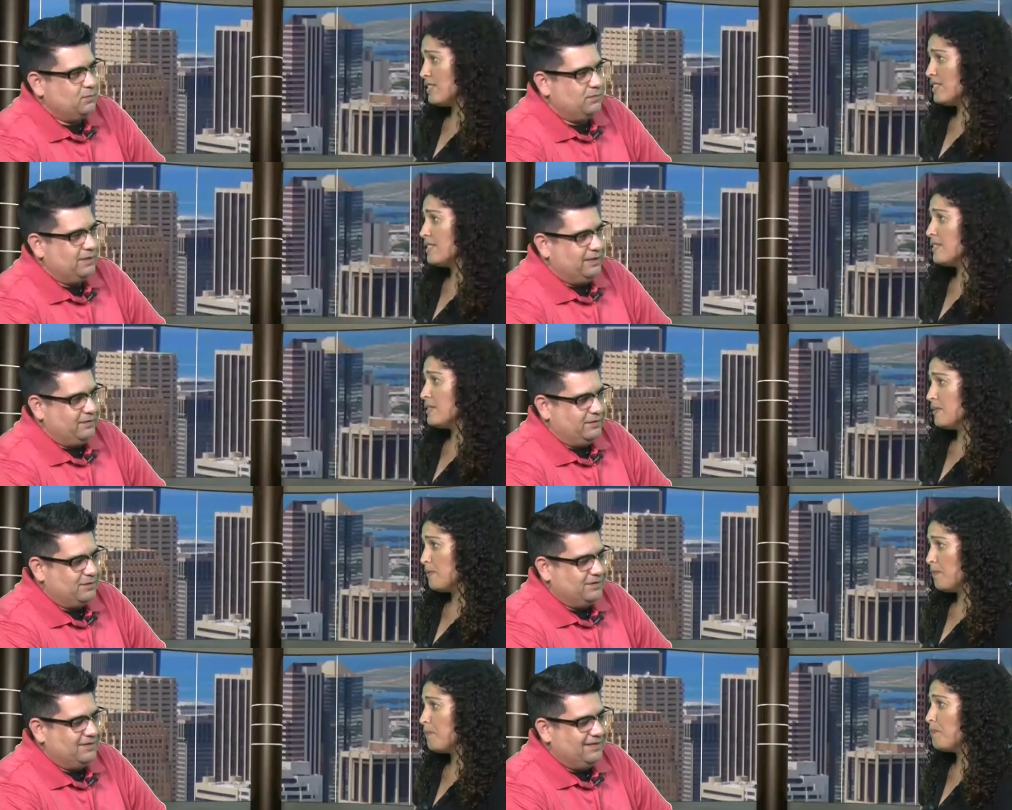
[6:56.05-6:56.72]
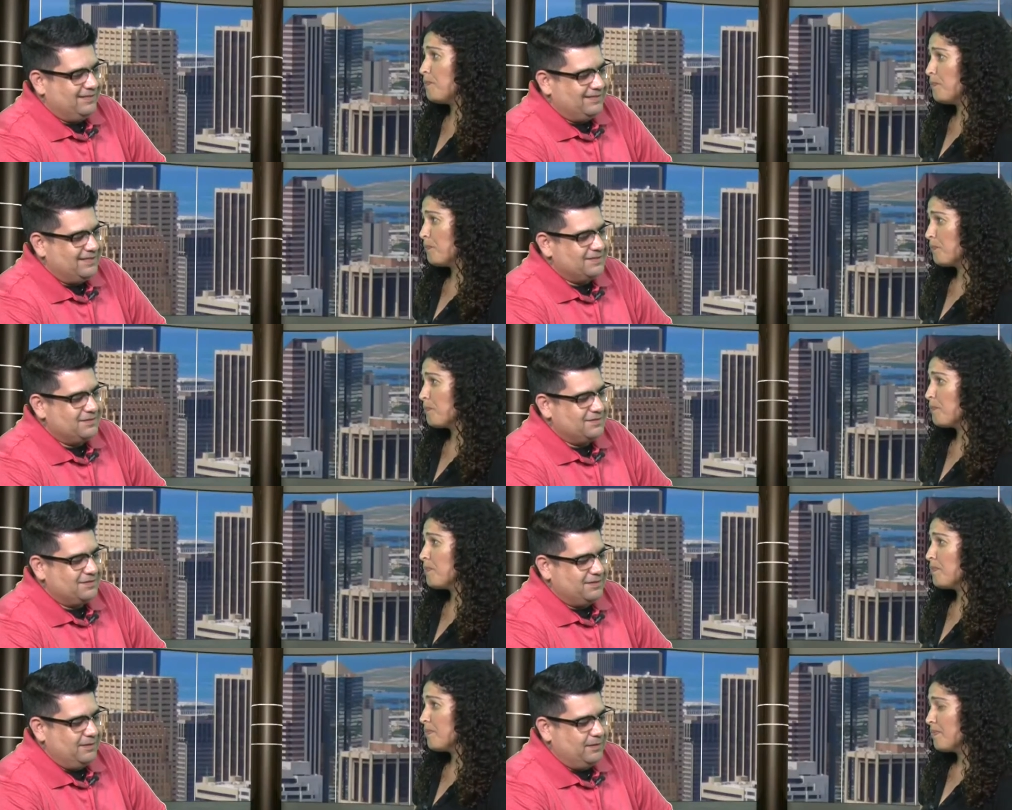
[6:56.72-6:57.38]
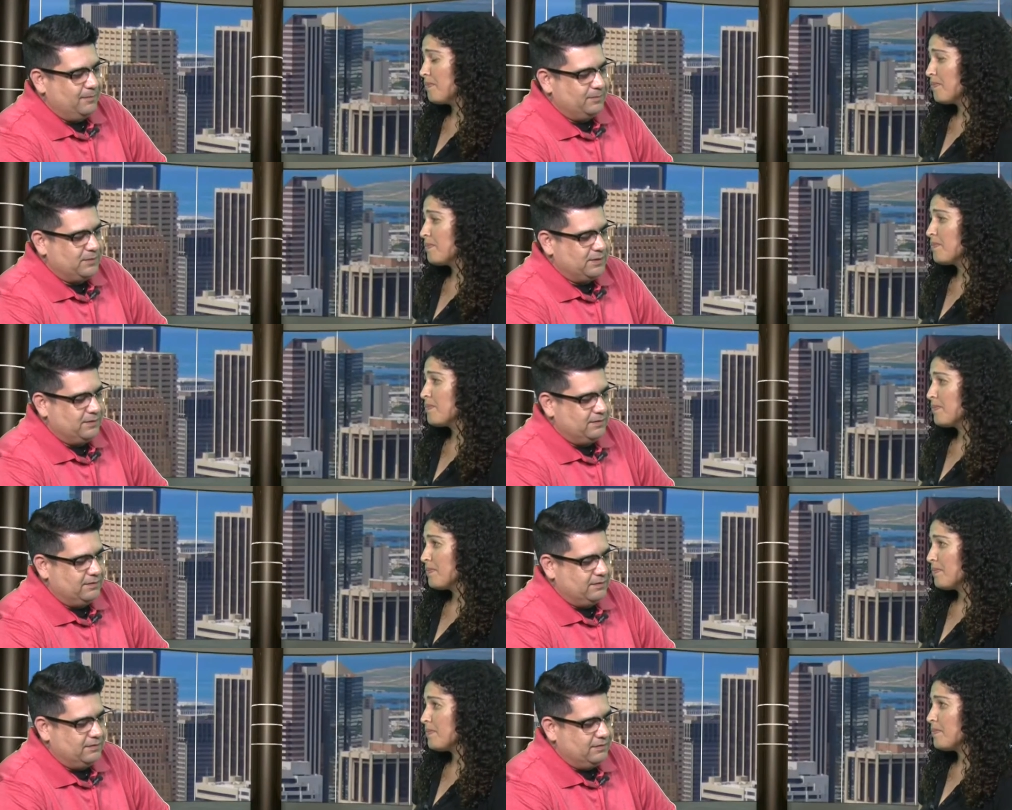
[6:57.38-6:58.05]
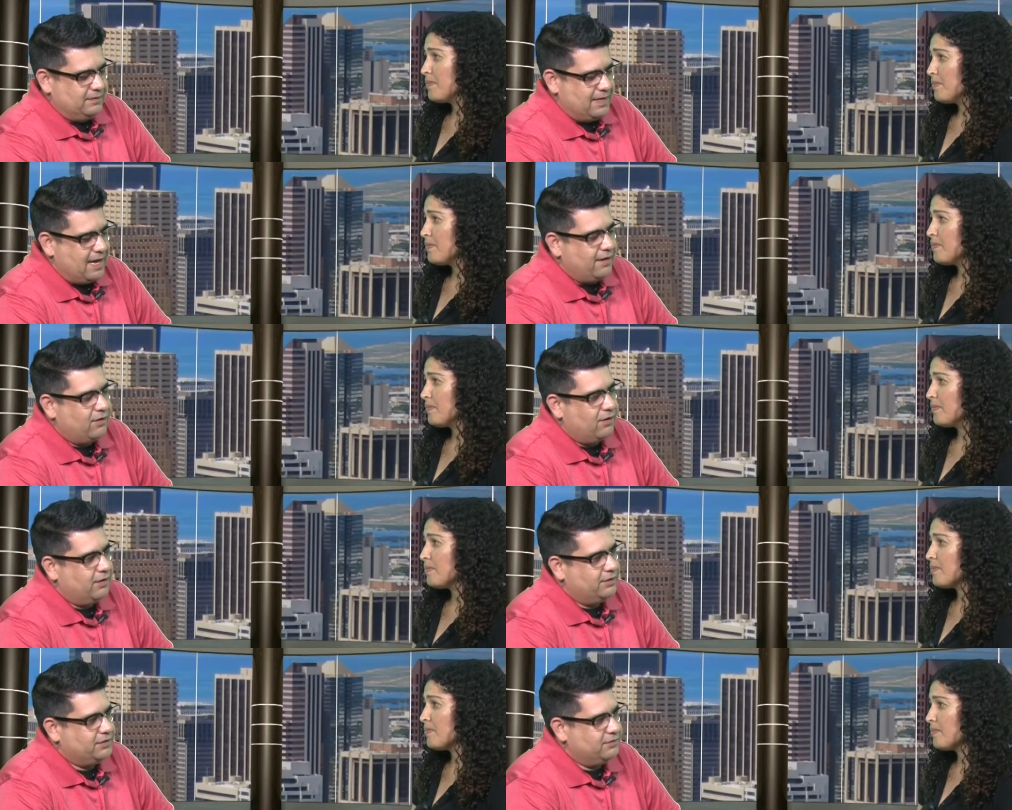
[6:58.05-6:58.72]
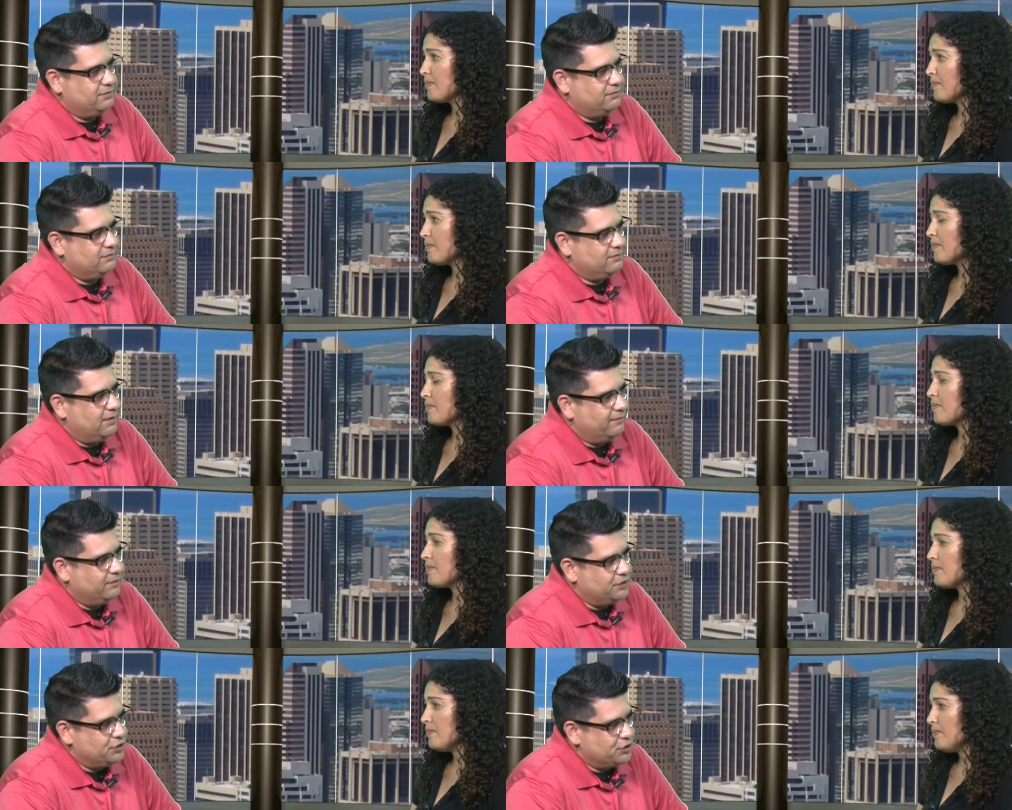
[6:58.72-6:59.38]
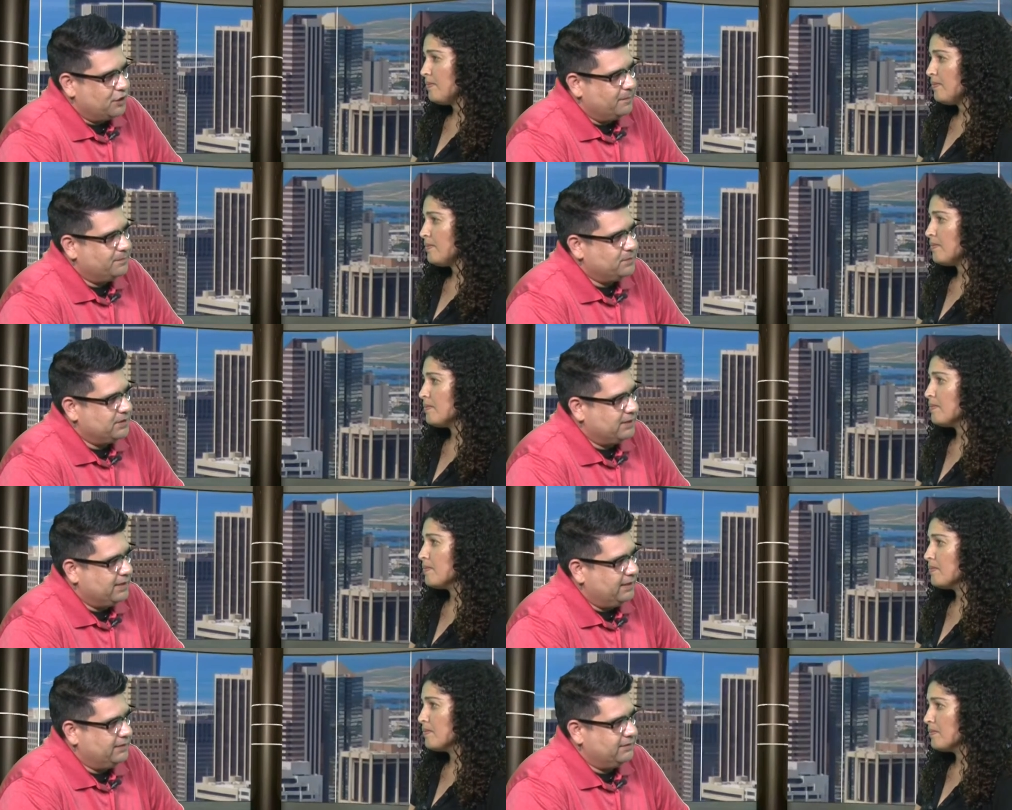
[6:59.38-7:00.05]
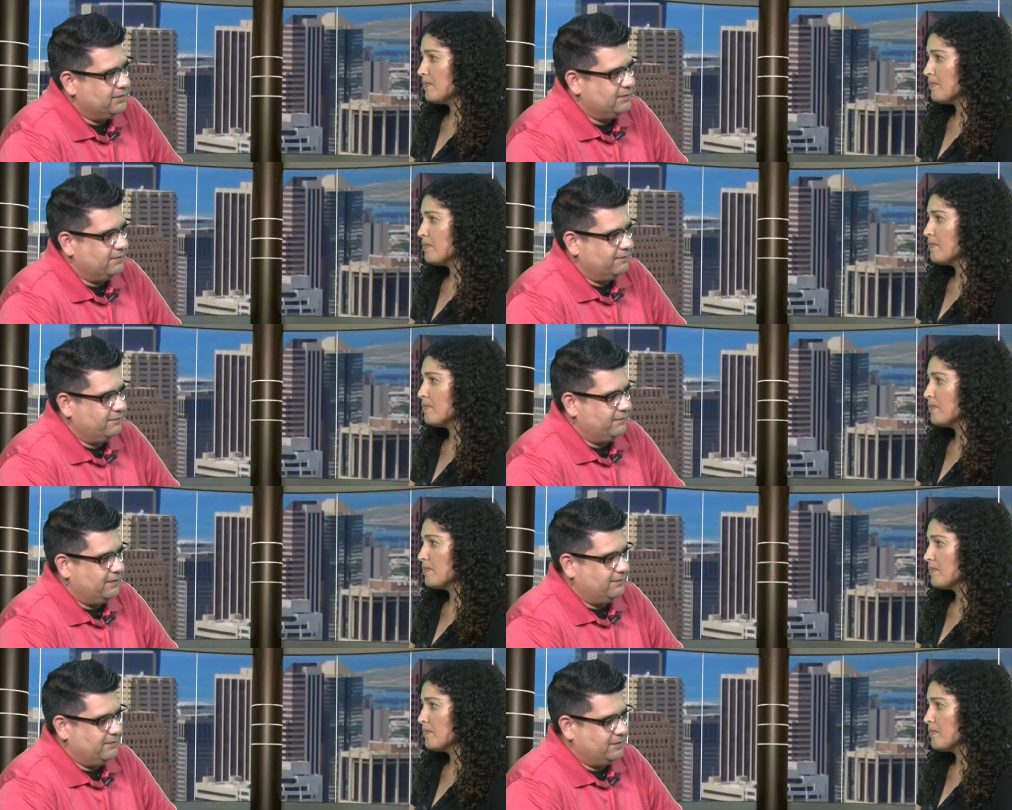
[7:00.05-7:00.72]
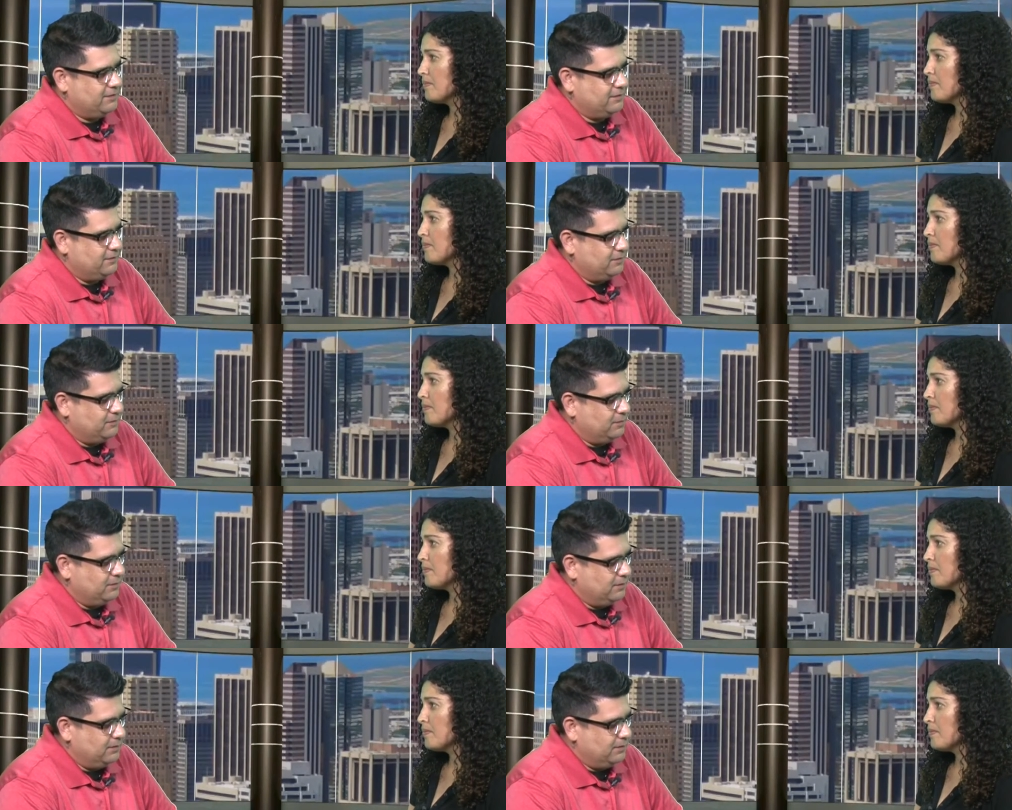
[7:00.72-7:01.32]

Speaker 1: it, it, doesn't seem that hard to, of a jump to getting to the to